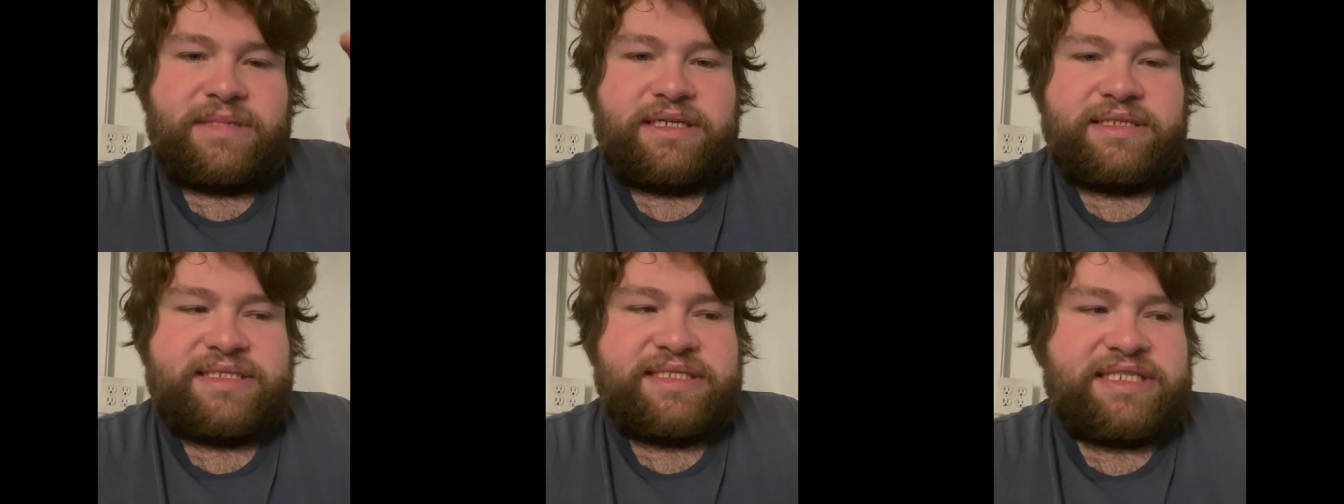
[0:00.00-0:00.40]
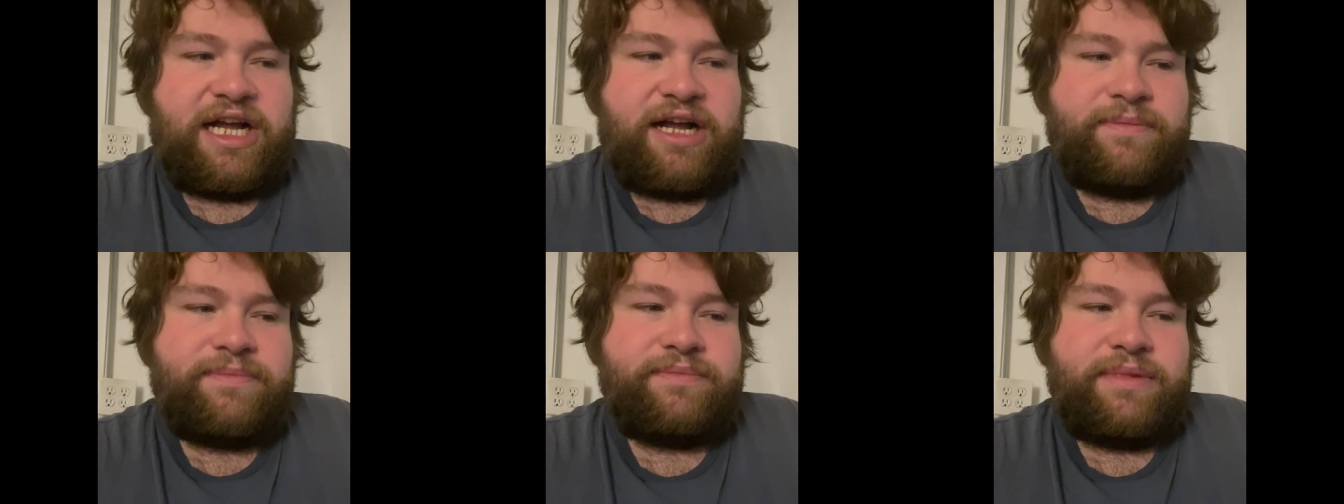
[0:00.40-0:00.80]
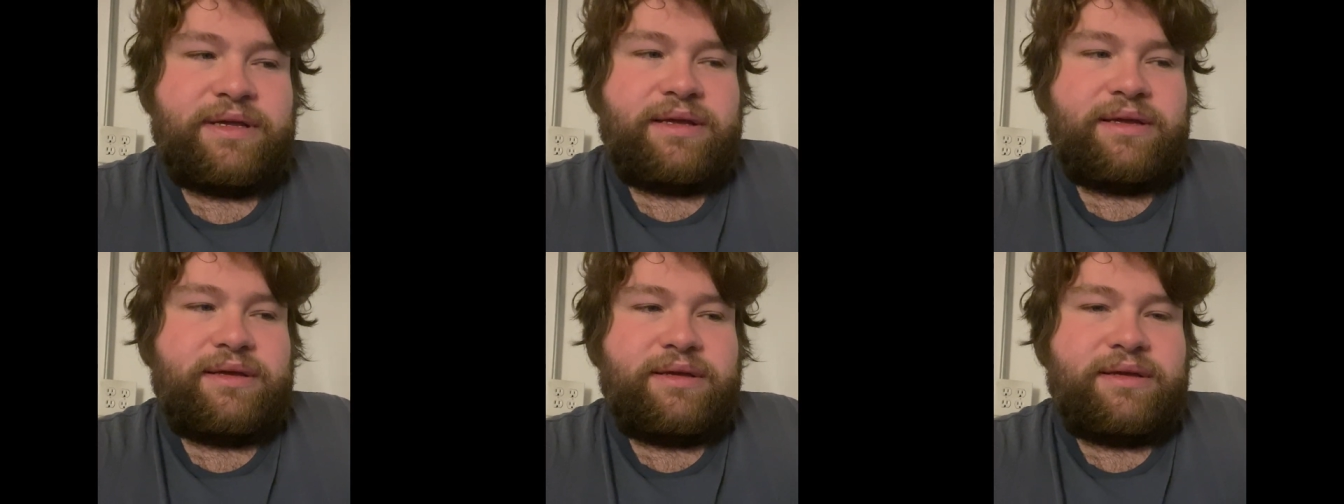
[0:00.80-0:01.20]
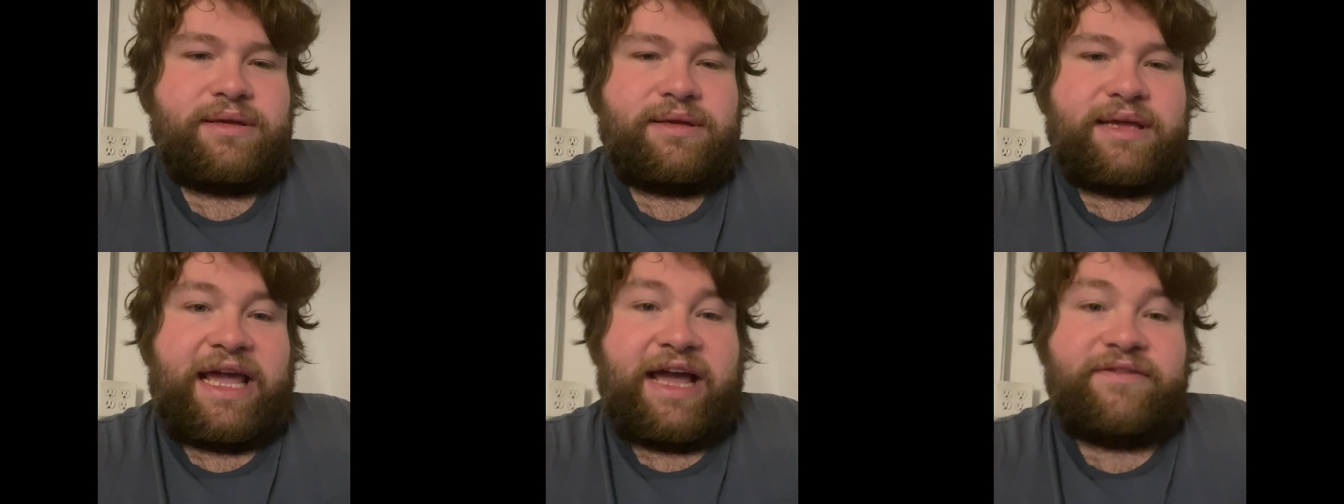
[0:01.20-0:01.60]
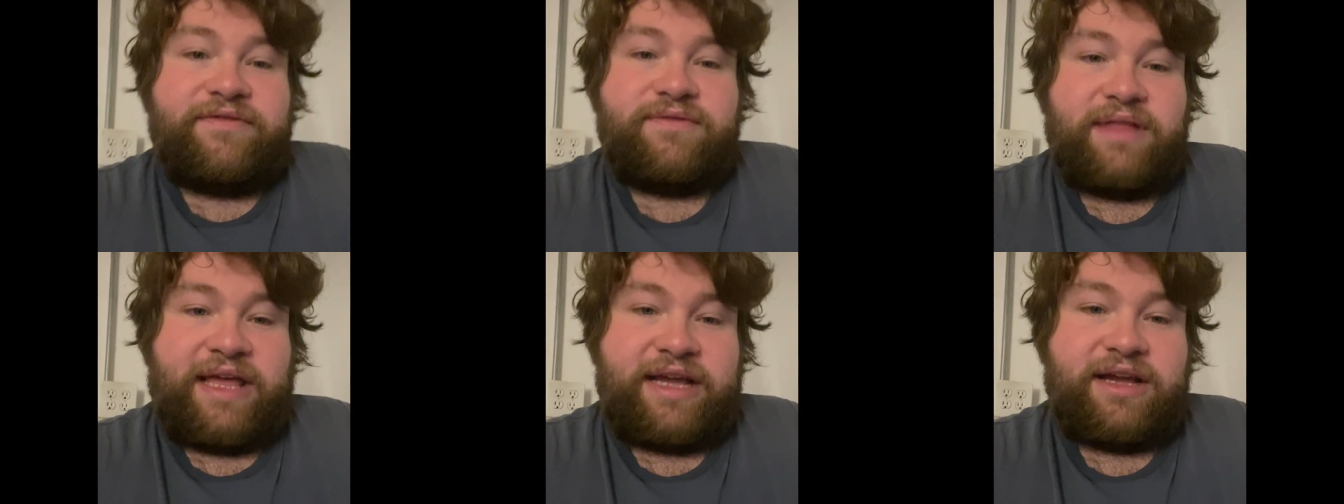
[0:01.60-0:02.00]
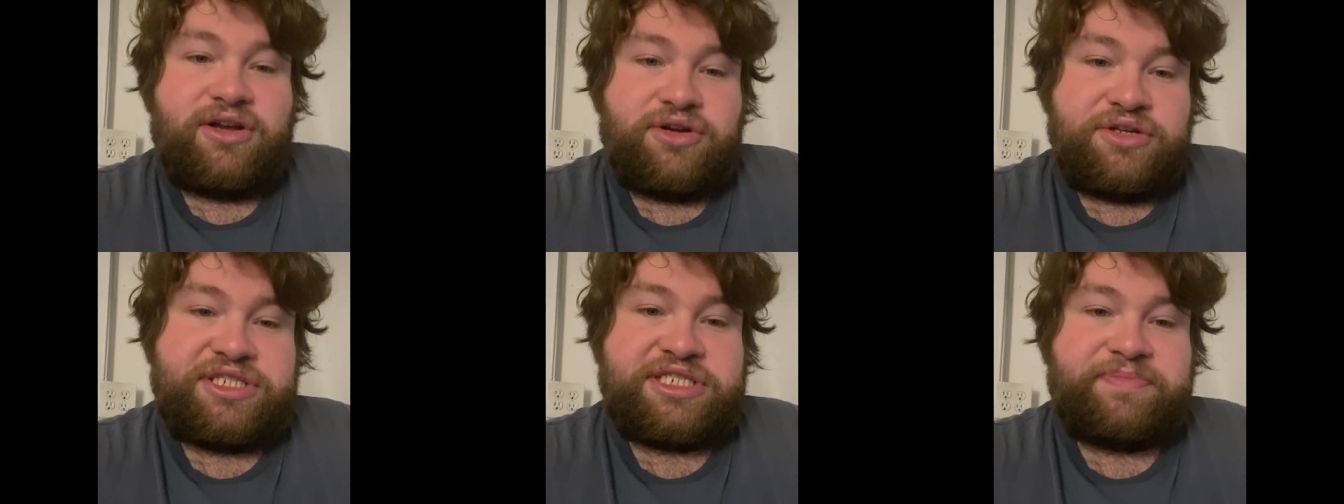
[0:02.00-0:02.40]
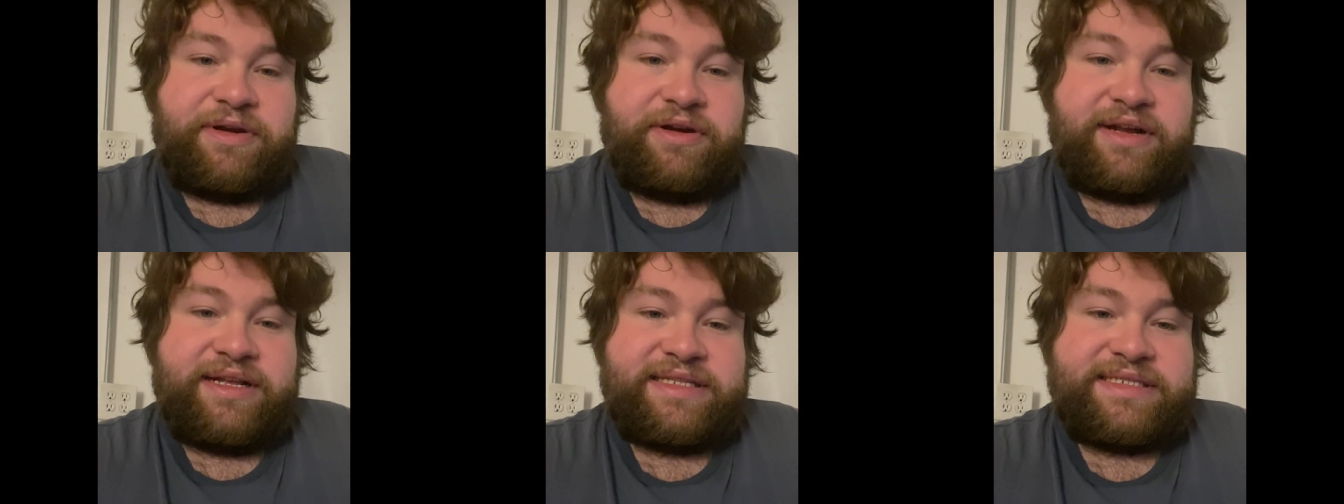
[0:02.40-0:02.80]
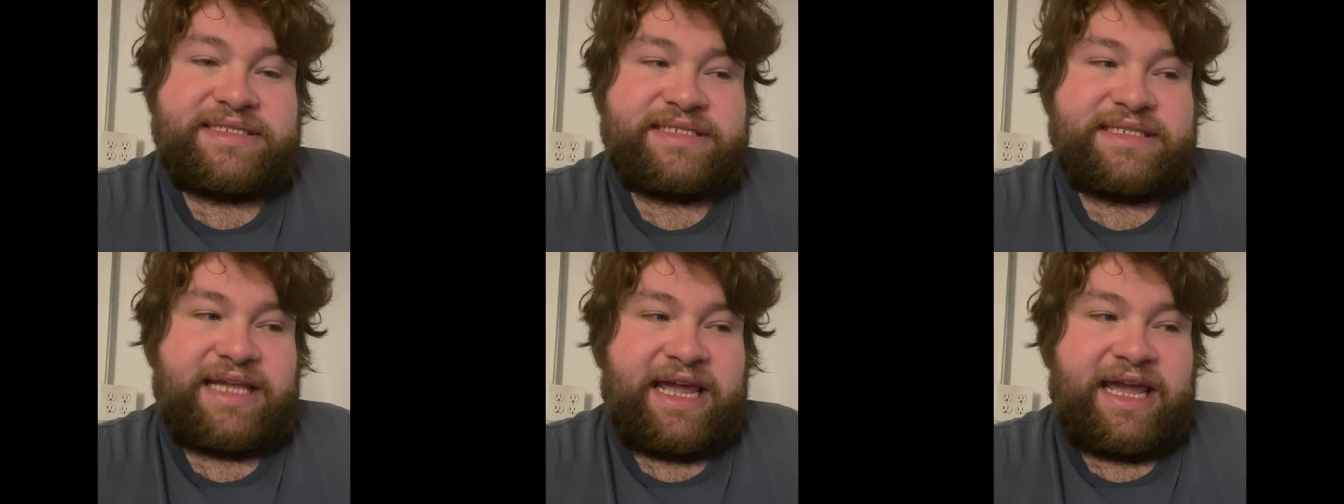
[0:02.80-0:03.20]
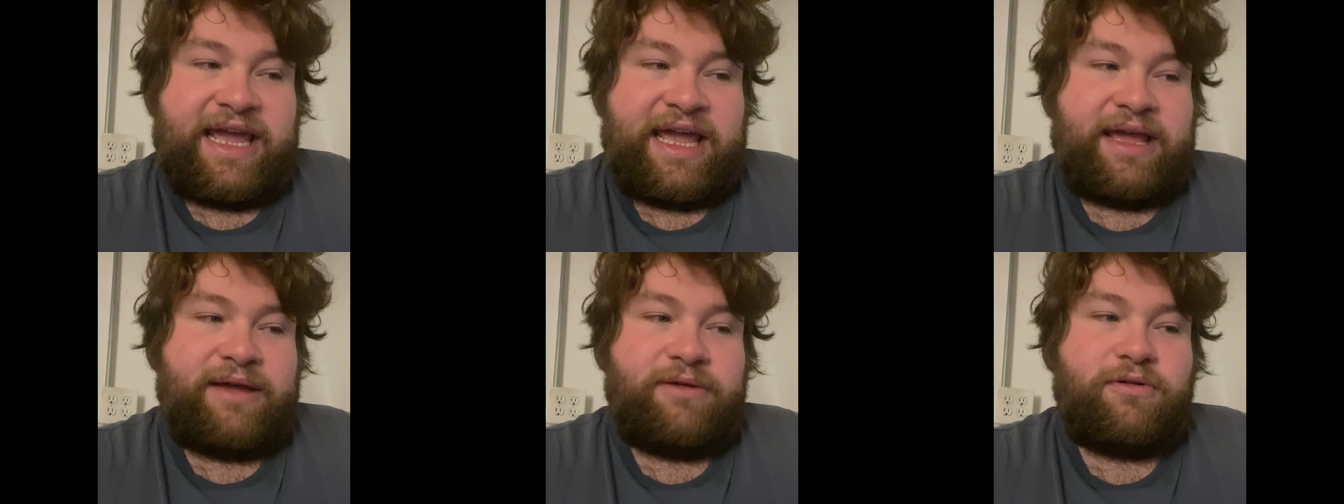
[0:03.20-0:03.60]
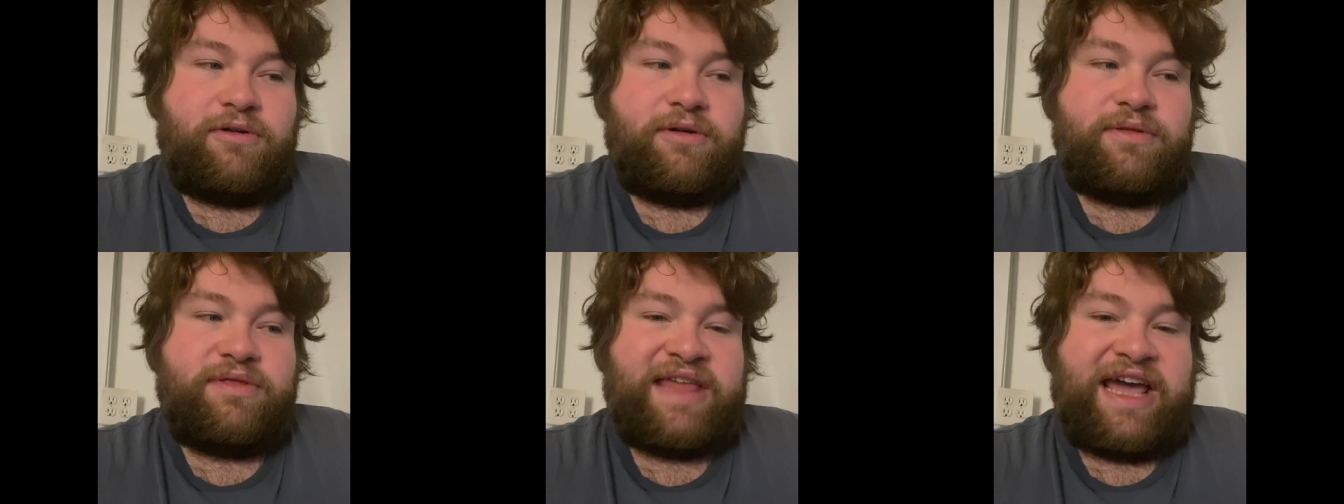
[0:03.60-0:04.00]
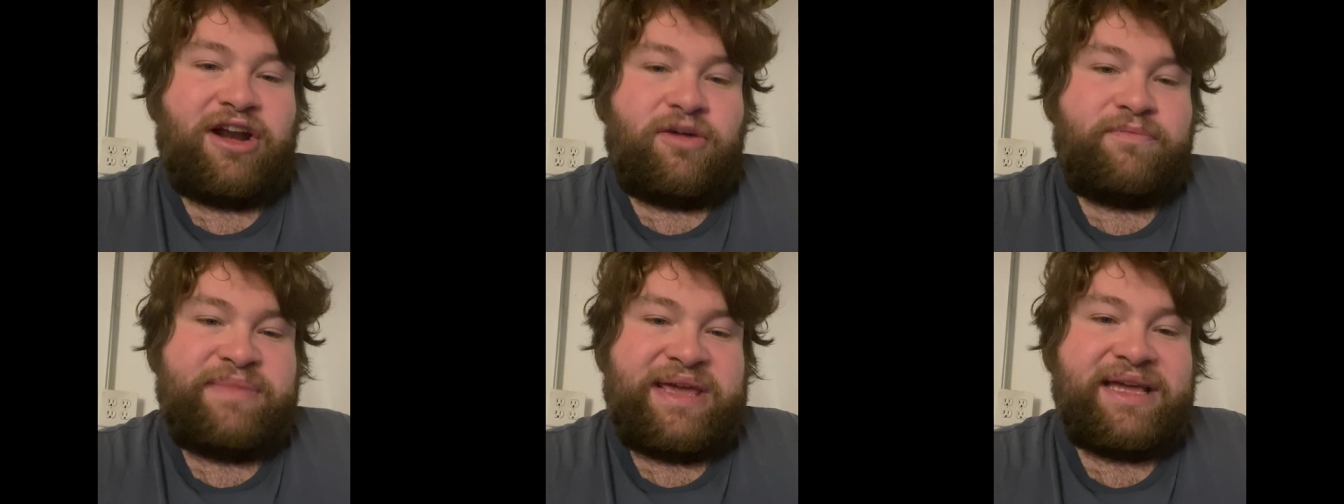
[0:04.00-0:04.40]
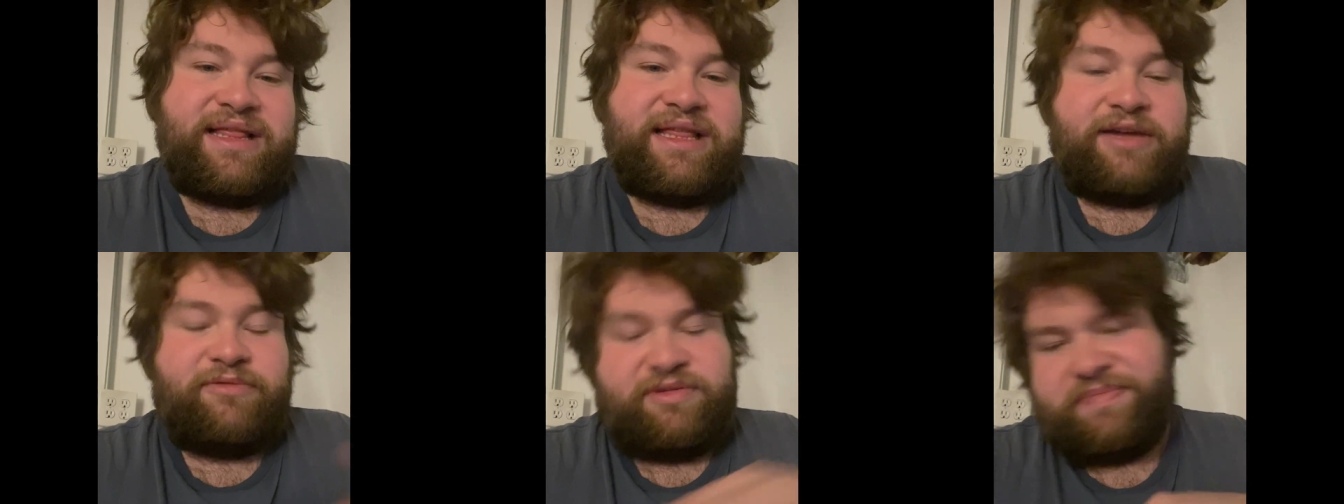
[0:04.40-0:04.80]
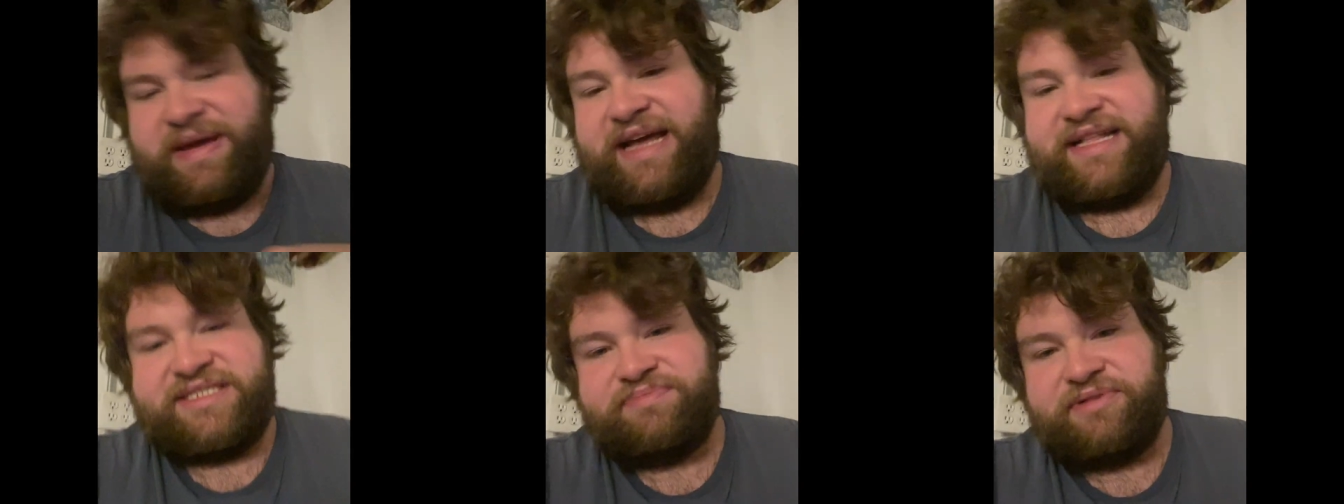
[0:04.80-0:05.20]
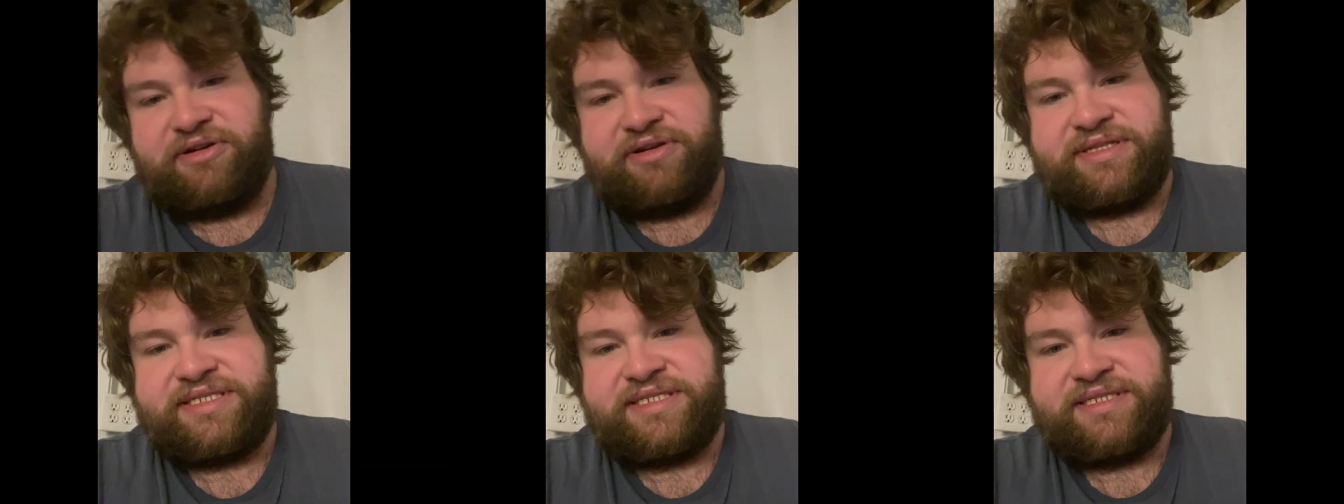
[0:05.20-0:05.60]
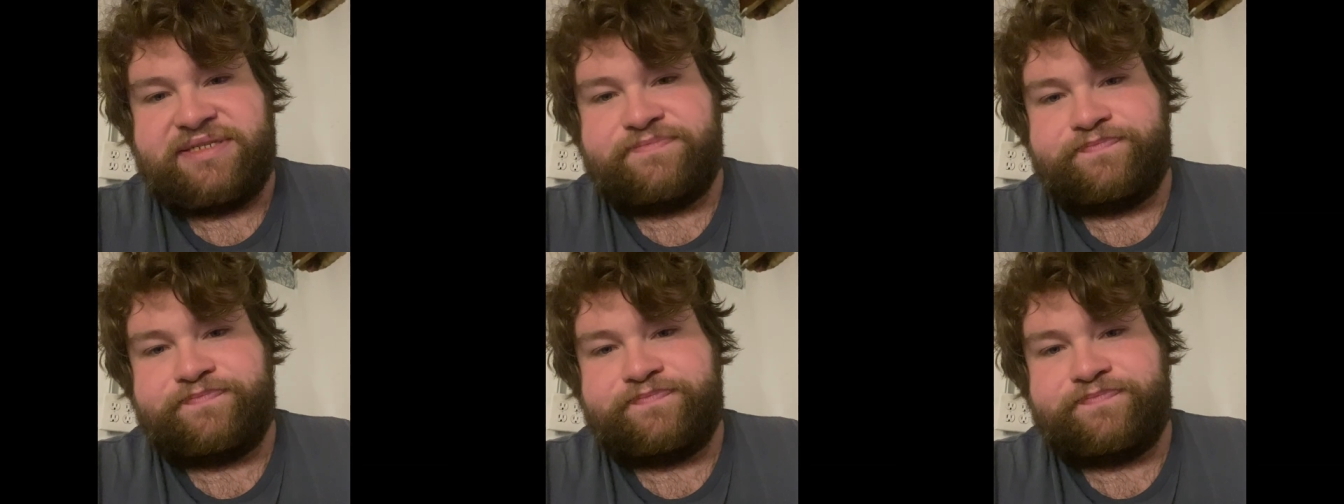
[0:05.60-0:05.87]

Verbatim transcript: some have like good spirits that are mingling with bad spirits.